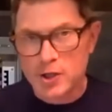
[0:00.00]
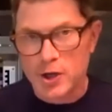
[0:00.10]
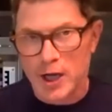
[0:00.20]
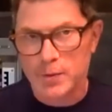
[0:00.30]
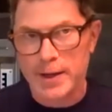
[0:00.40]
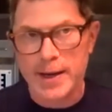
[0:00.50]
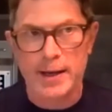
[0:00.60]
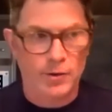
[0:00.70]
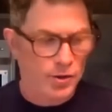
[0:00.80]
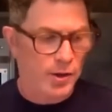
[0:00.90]
sauce, we
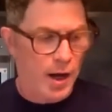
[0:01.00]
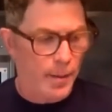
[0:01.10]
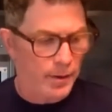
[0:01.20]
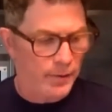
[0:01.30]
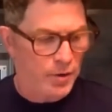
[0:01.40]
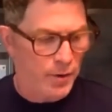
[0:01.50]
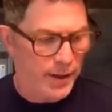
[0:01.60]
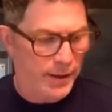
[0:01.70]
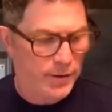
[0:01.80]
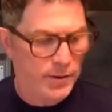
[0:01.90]
need just a couple of
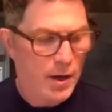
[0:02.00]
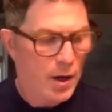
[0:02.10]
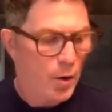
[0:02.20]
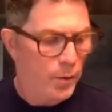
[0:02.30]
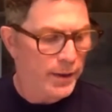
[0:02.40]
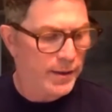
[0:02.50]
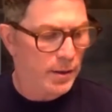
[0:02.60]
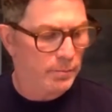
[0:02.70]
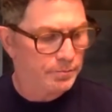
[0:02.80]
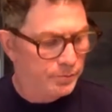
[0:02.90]
ingredients. We need
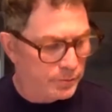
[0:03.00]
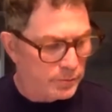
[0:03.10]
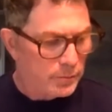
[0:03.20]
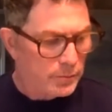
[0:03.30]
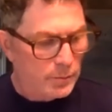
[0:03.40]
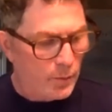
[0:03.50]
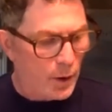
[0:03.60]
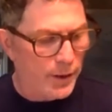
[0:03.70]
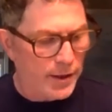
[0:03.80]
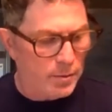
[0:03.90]
some
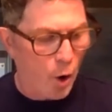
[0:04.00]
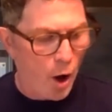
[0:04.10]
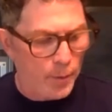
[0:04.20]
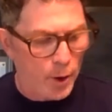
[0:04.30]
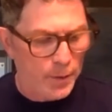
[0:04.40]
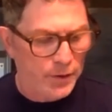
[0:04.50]
all-purpose